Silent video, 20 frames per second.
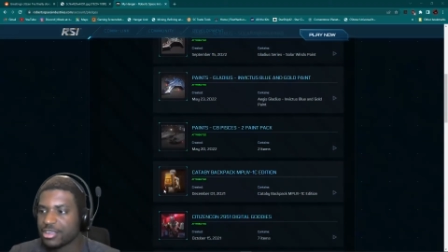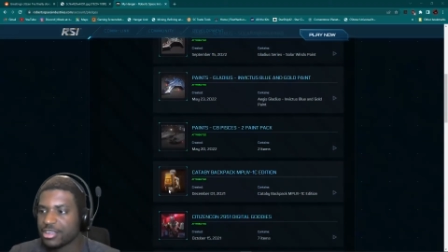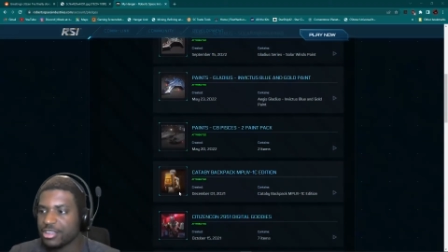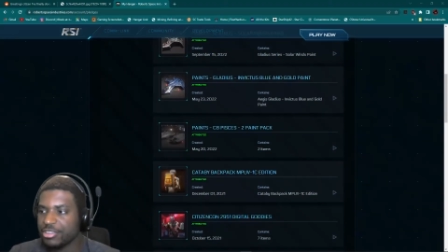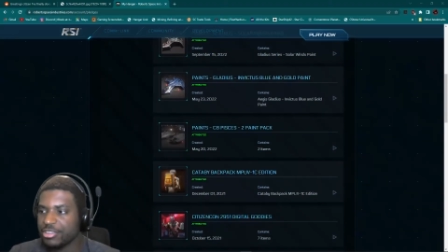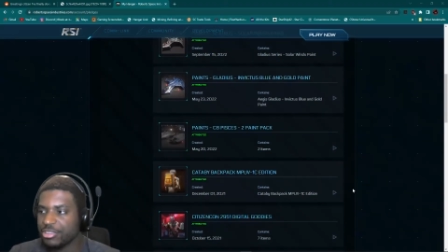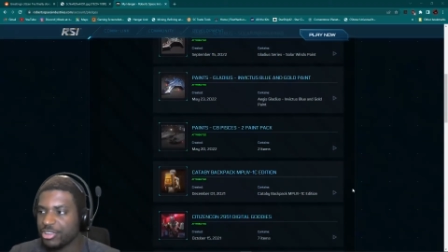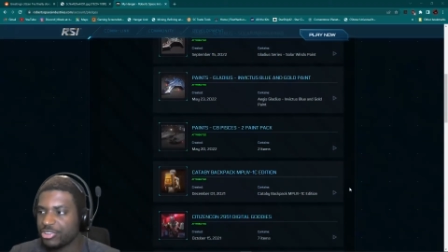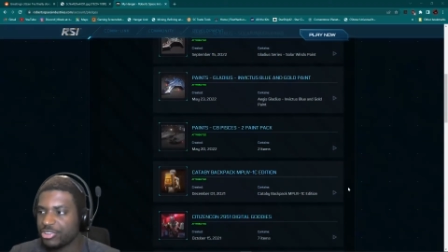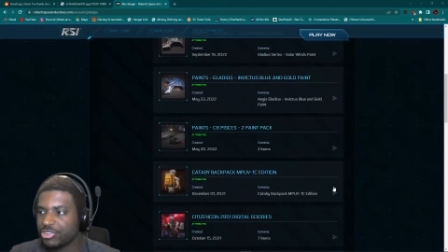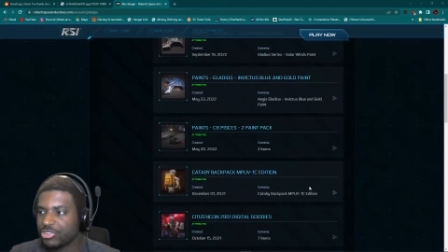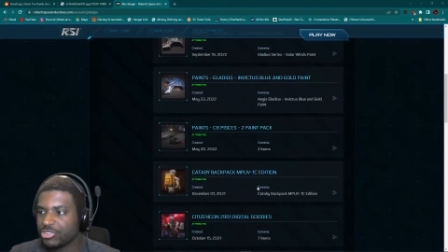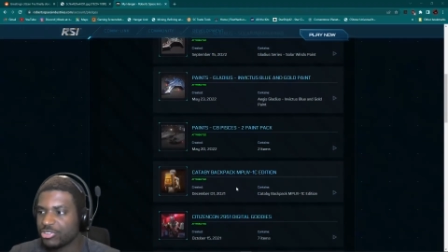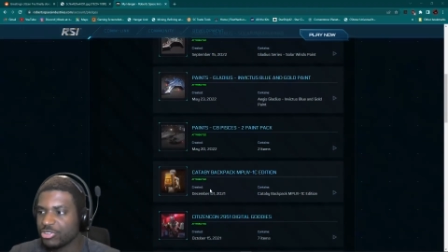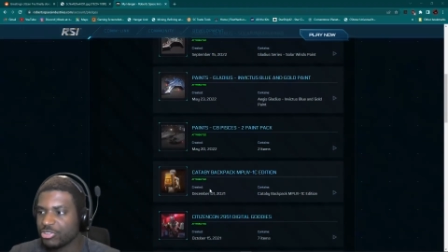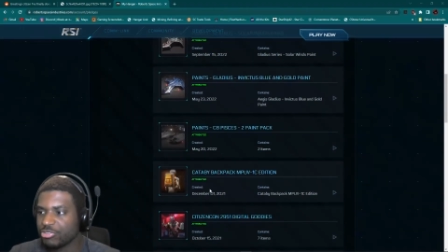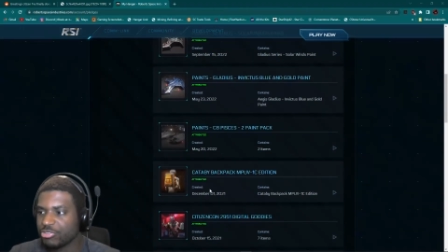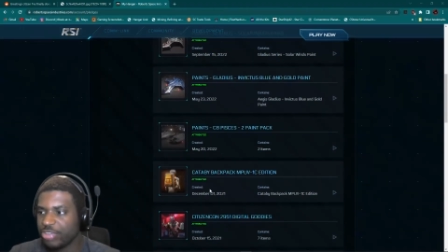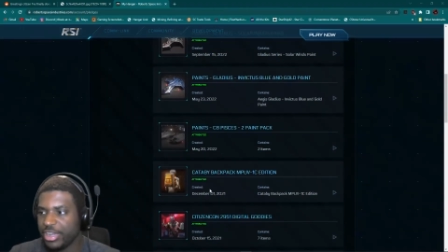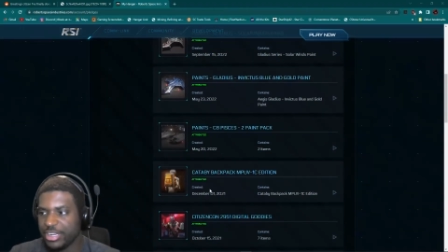
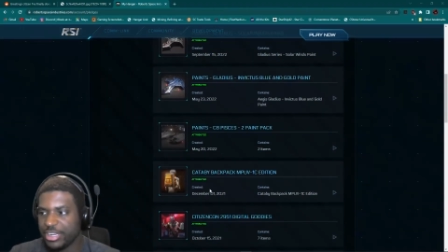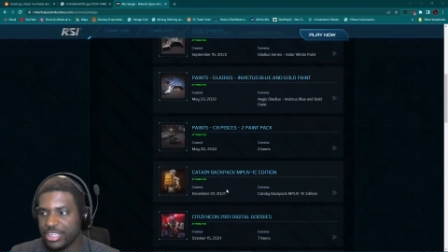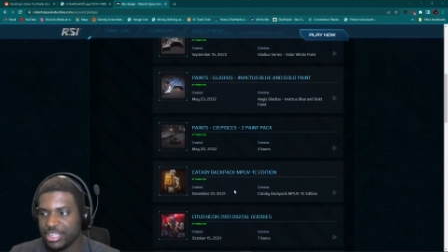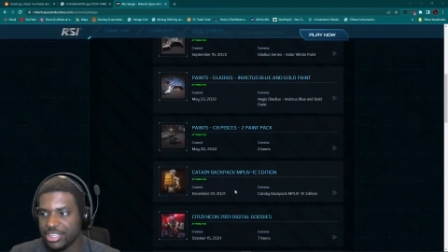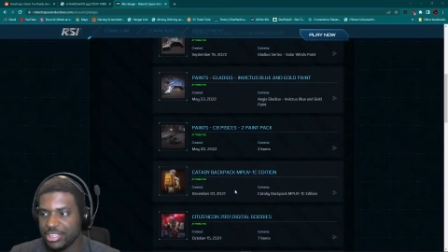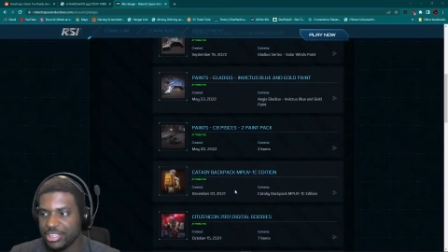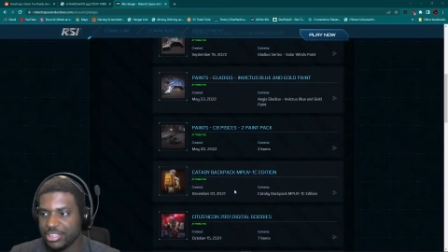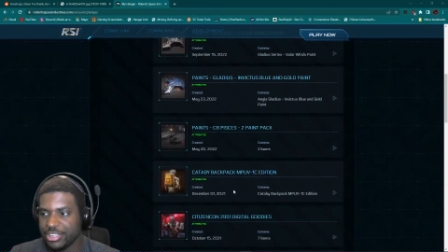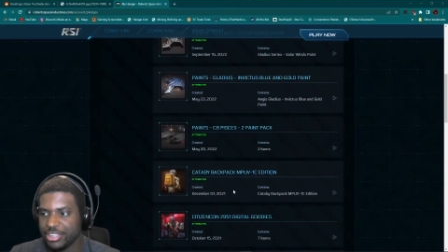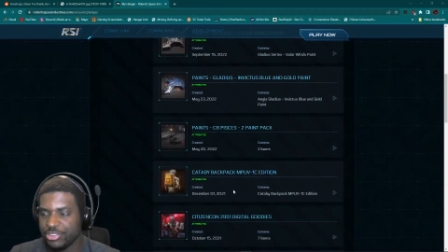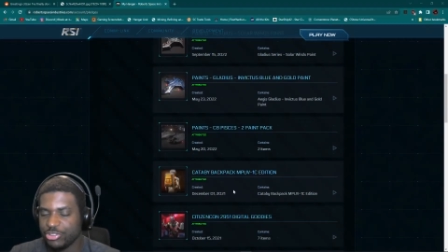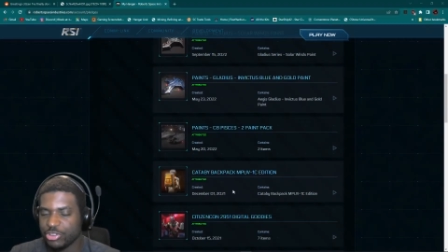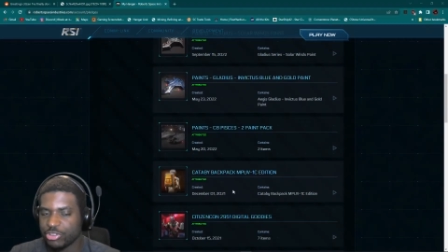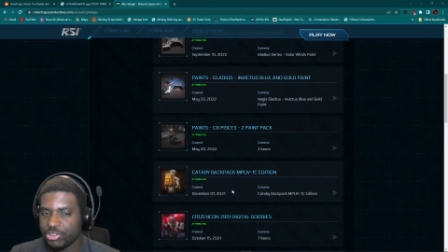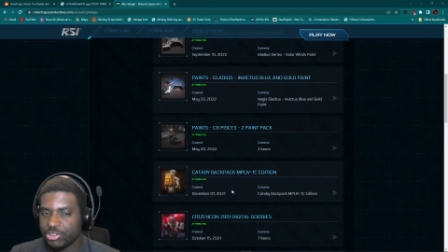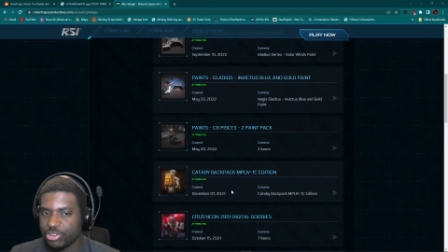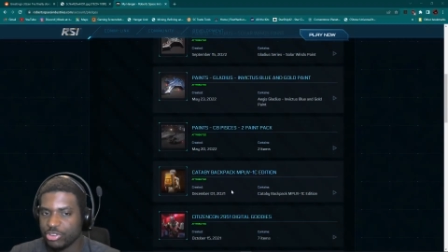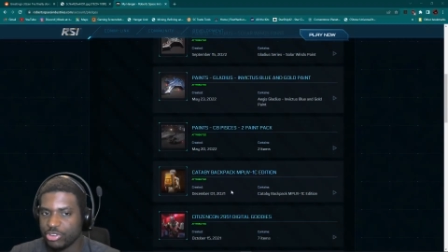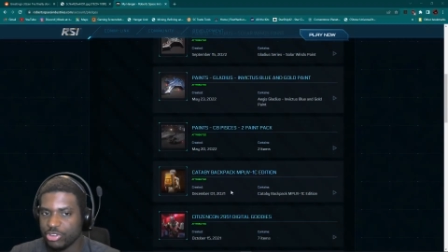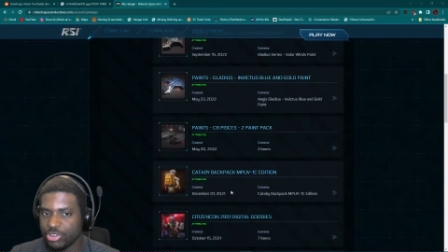this right here is a
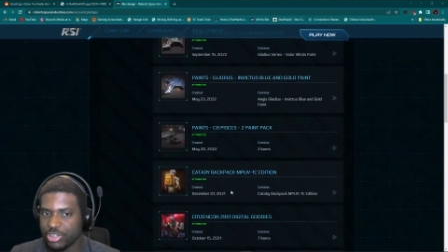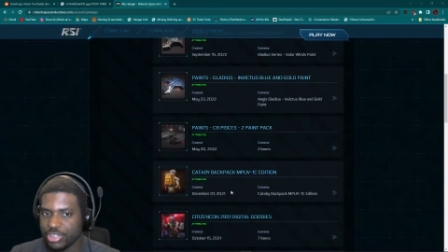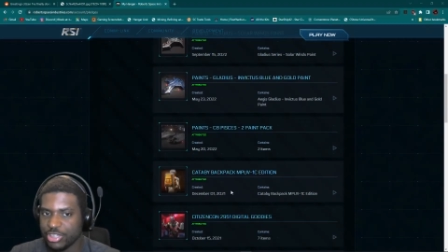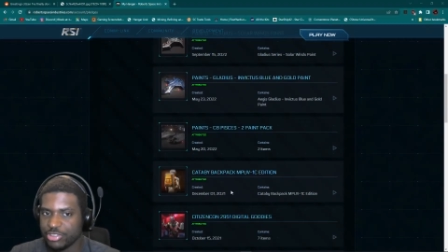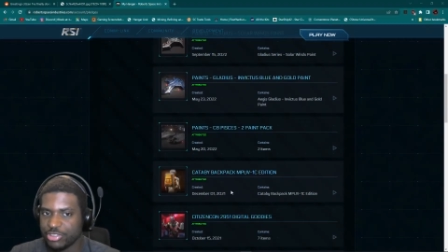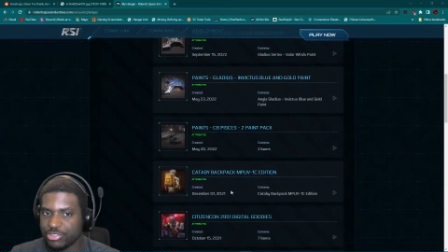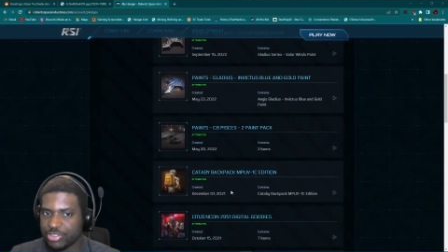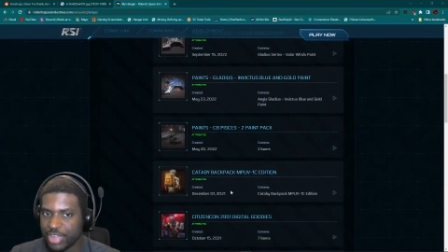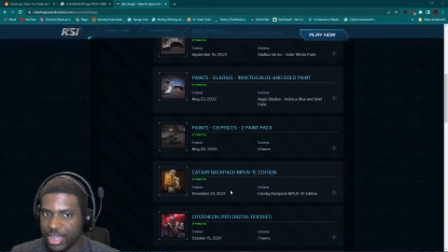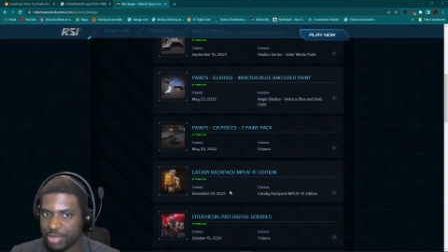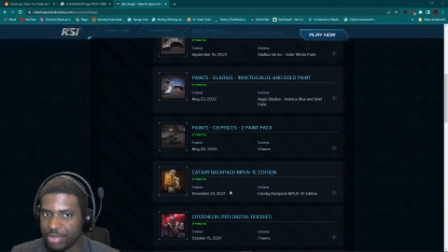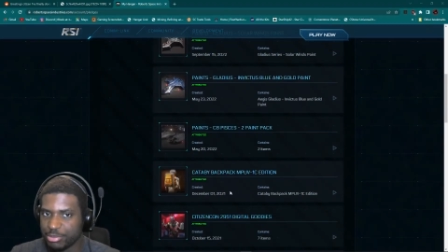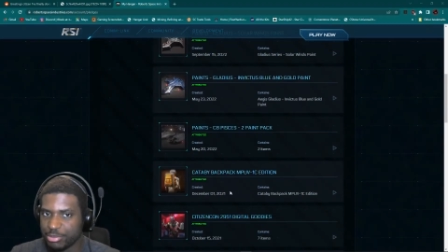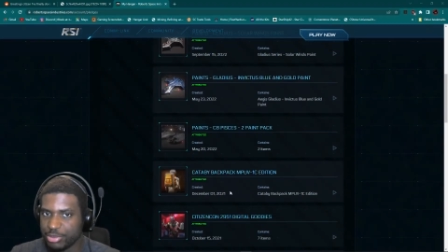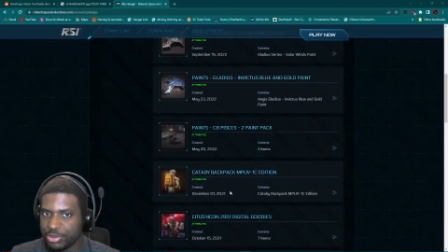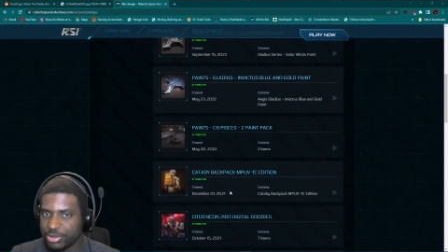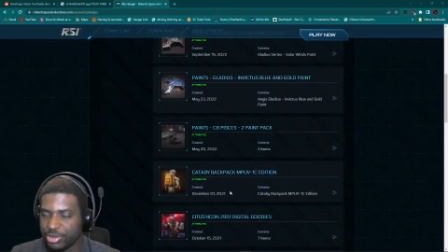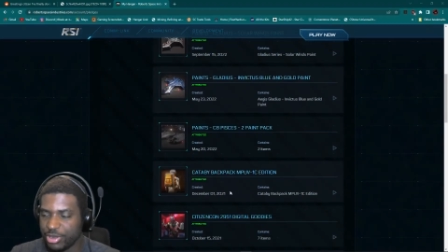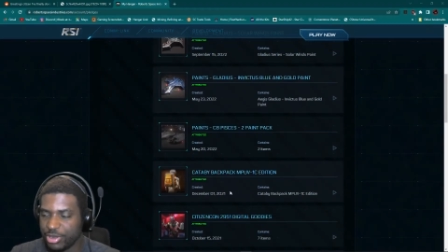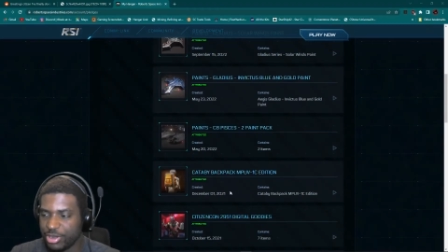good
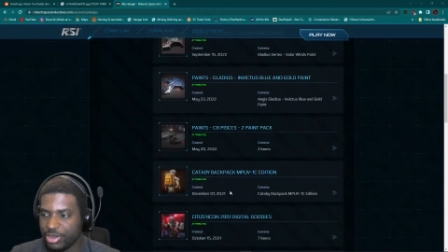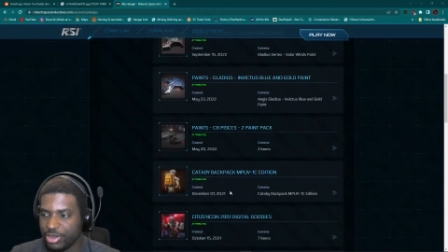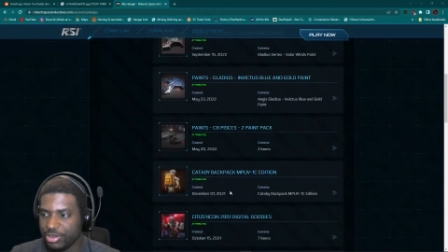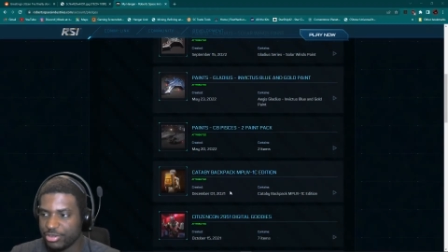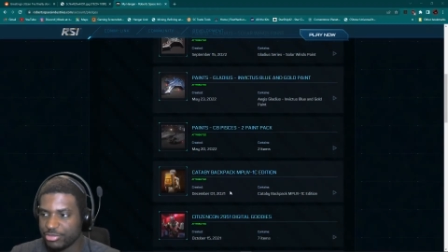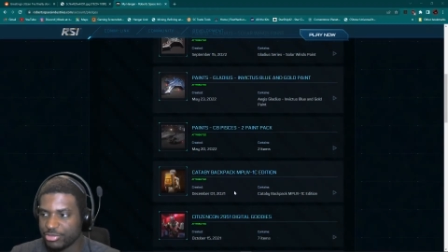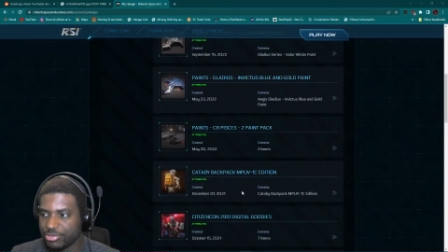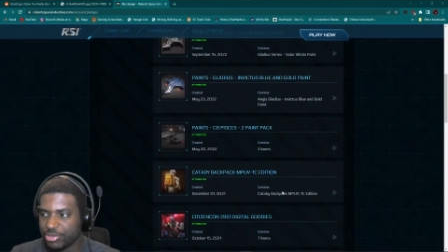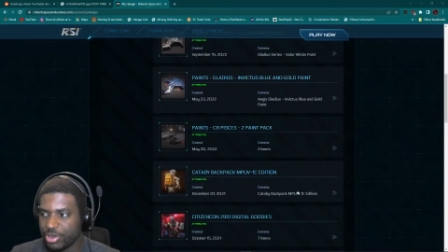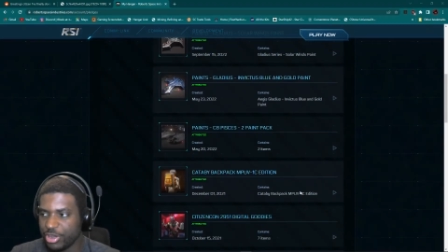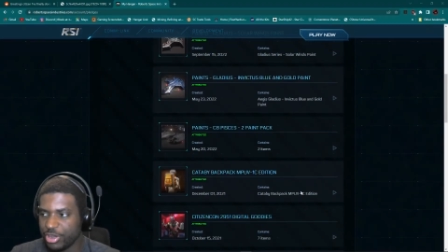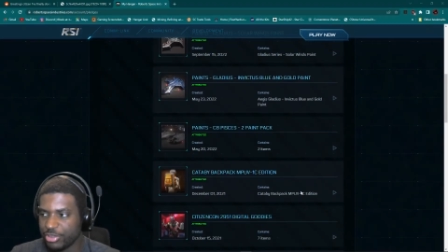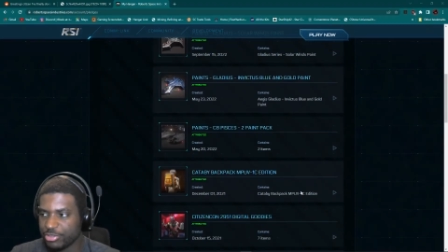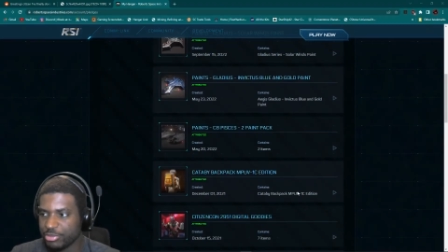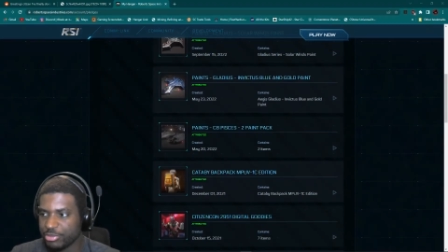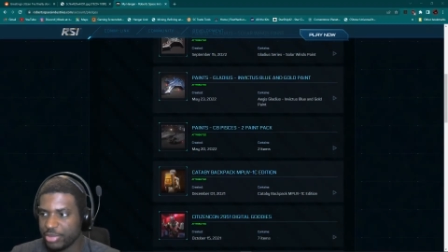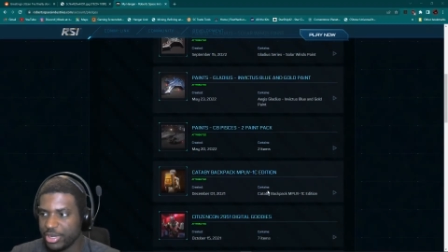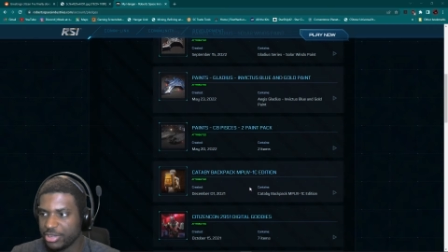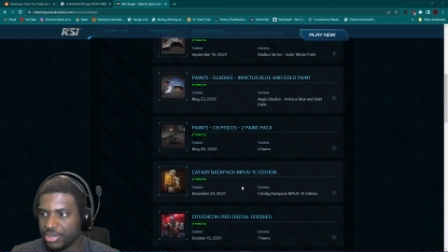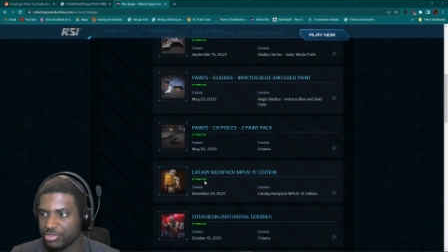example of
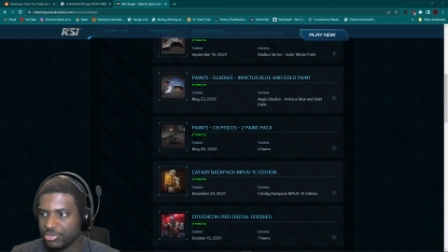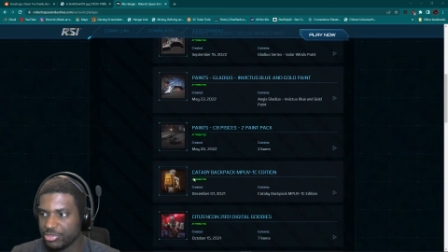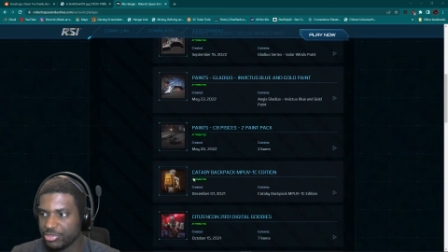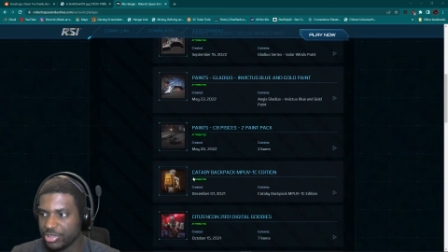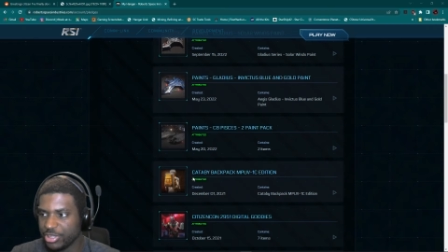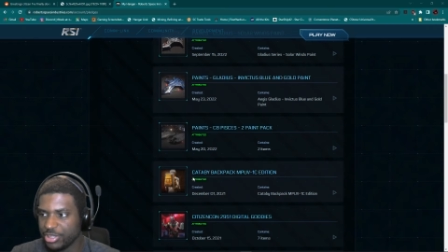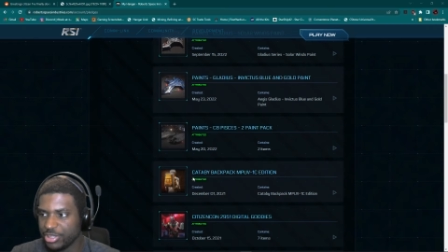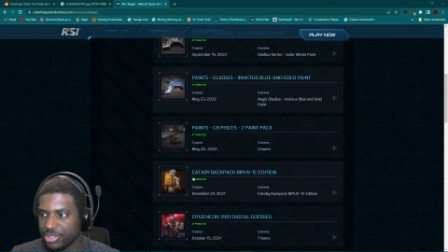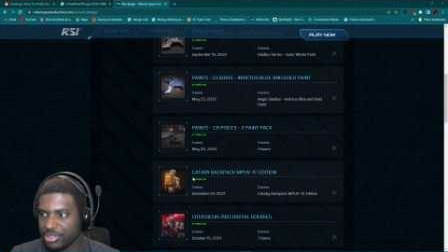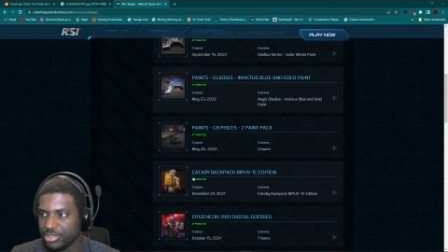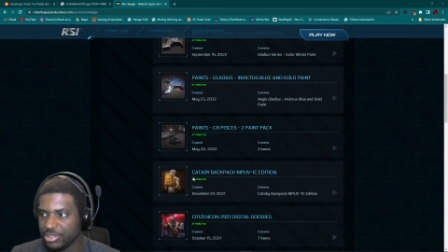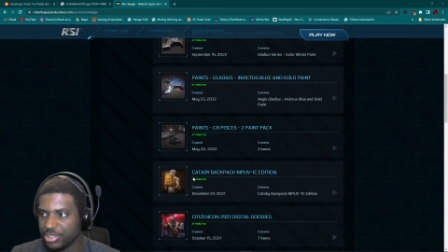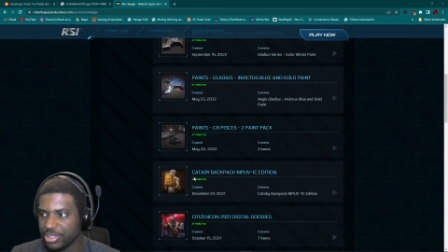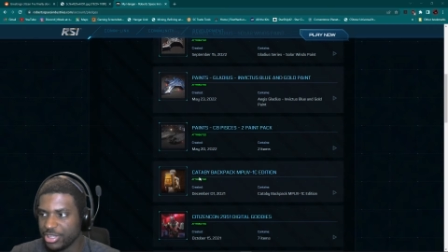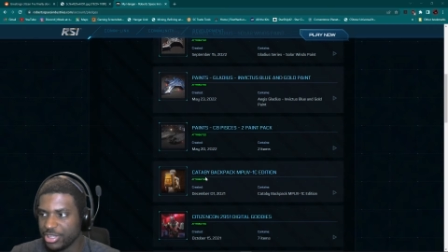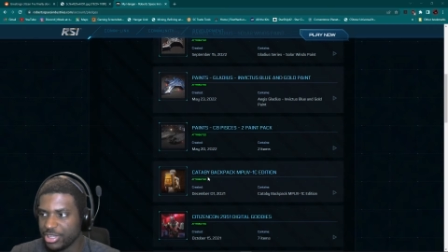cosmetic flair,